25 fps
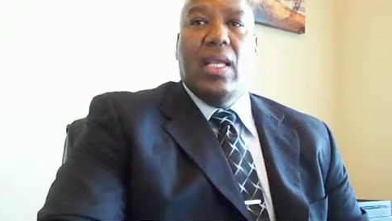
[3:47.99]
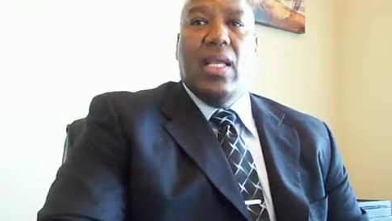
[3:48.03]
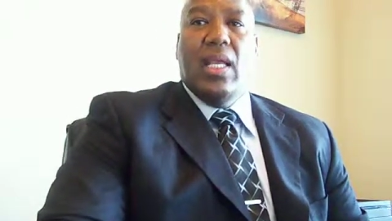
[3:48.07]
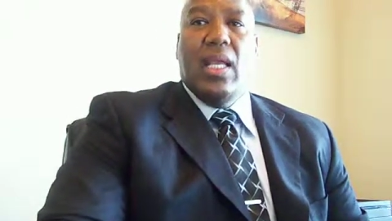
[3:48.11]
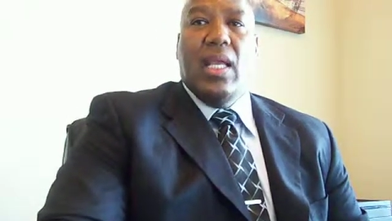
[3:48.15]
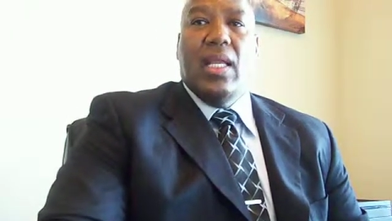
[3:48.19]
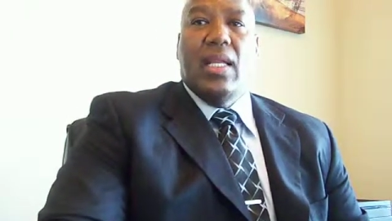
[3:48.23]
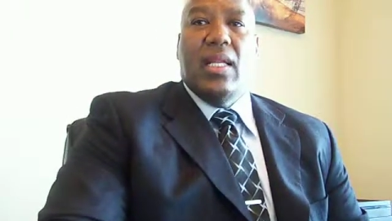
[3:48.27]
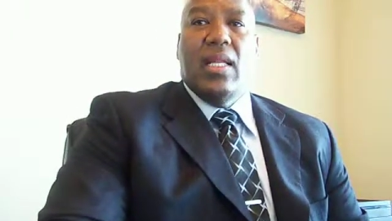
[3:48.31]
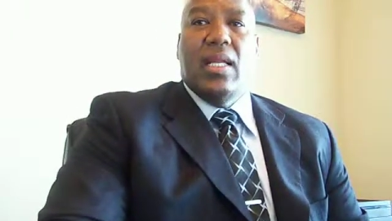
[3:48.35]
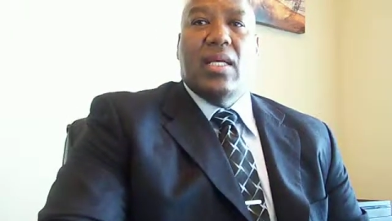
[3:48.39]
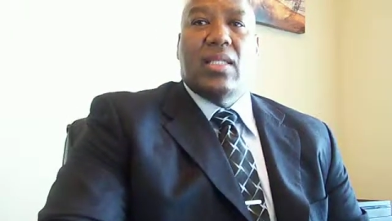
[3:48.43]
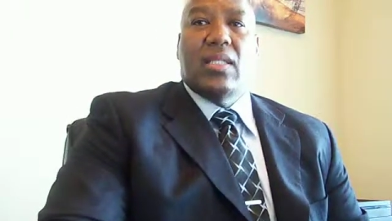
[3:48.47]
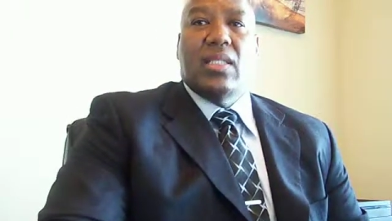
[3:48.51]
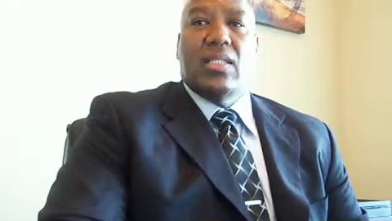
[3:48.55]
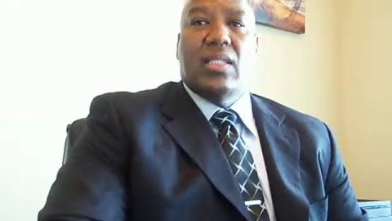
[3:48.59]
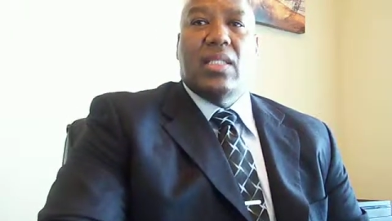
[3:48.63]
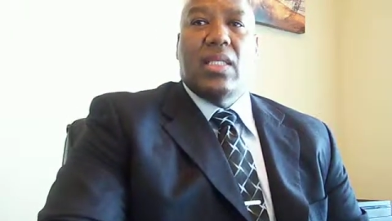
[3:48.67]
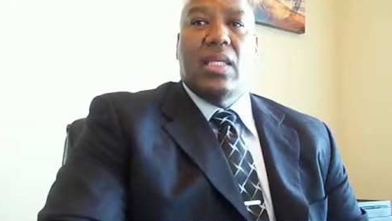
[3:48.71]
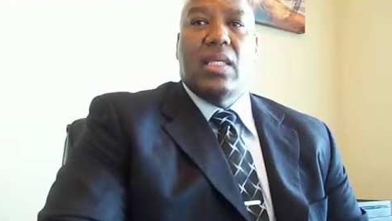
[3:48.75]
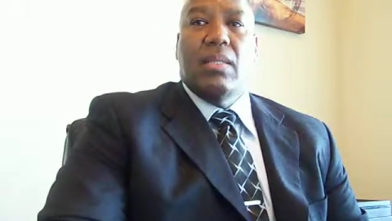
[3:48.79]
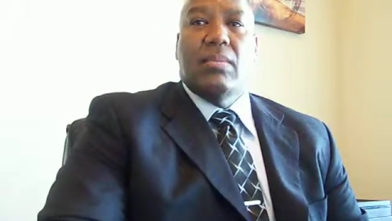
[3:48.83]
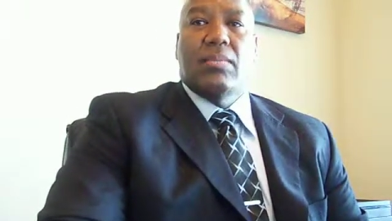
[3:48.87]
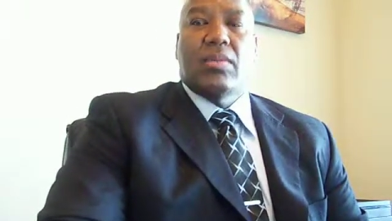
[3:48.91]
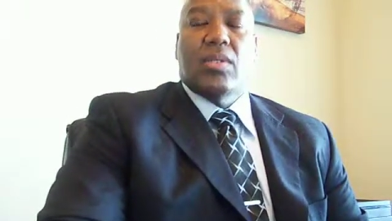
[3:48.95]
And the other
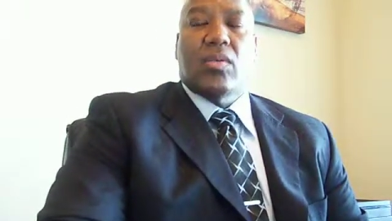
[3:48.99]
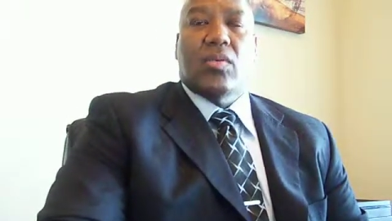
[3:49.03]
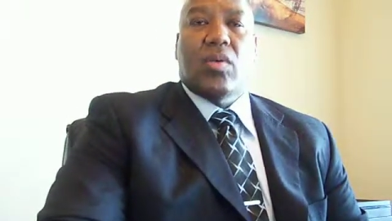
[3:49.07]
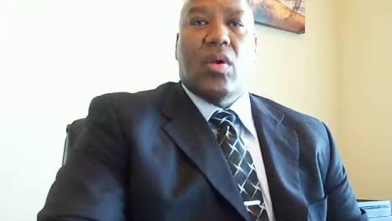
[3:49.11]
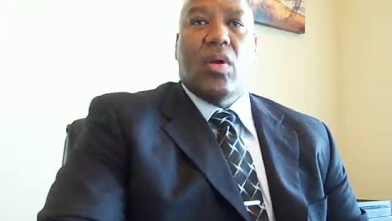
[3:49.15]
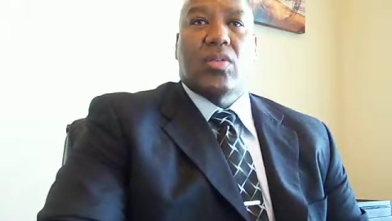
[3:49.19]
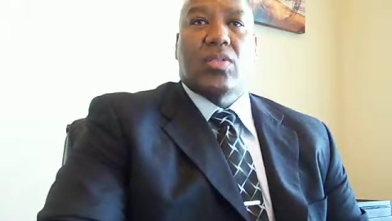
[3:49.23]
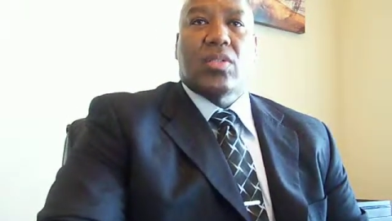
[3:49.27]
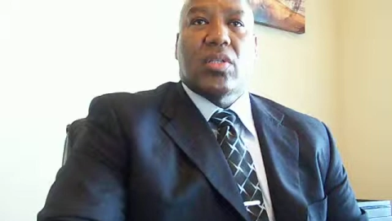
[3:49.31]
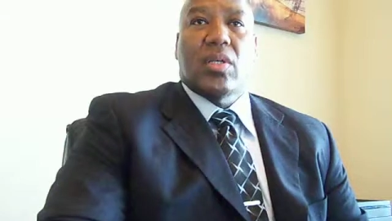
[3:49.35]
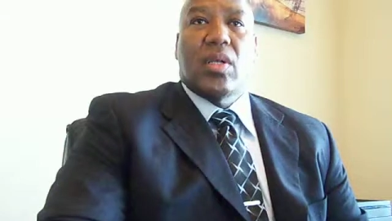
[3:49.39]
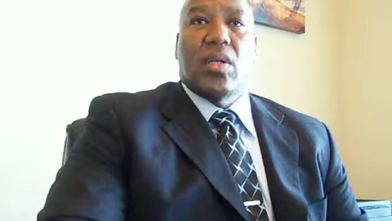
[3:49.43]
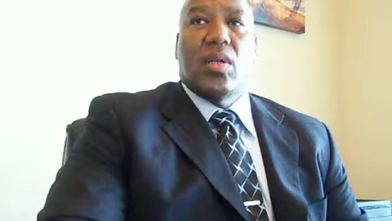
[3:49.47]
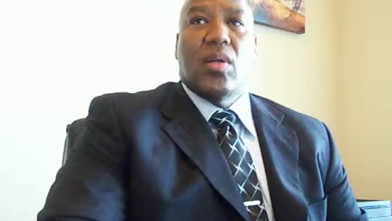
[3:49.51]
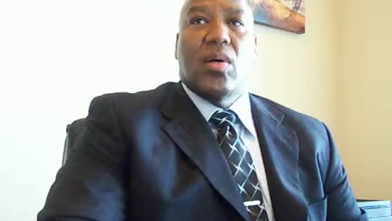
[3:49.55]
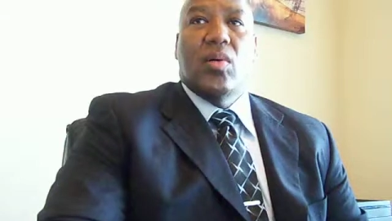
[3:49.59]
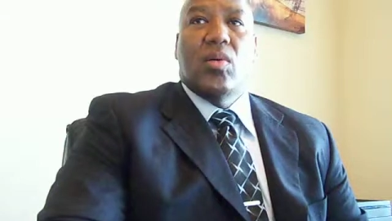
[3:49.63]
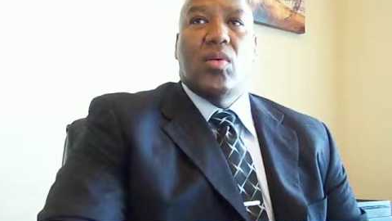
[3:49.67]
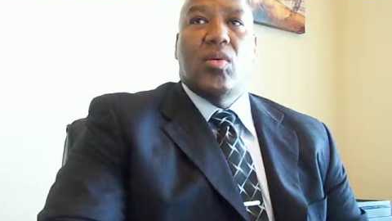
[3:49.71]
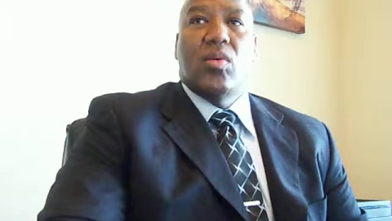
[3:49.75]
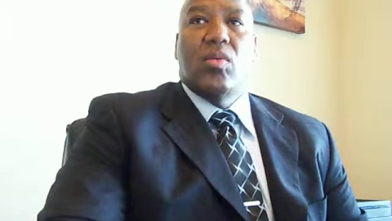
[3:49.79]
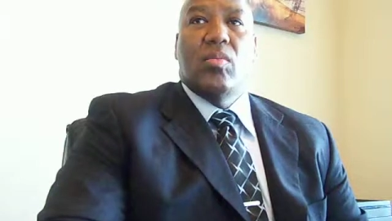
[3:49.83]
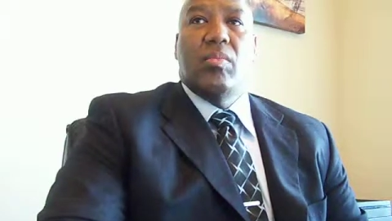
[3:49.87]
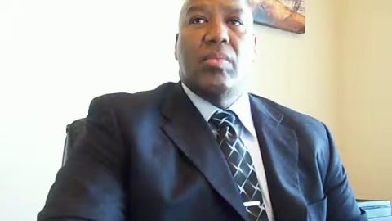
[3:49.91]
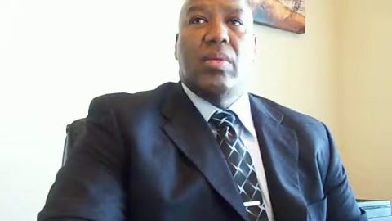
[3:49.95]
teams across the
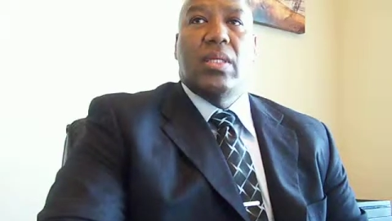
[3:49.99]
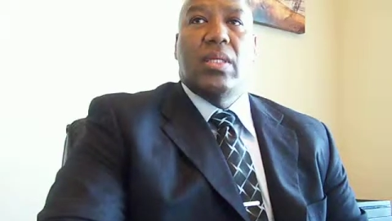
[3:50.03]
globe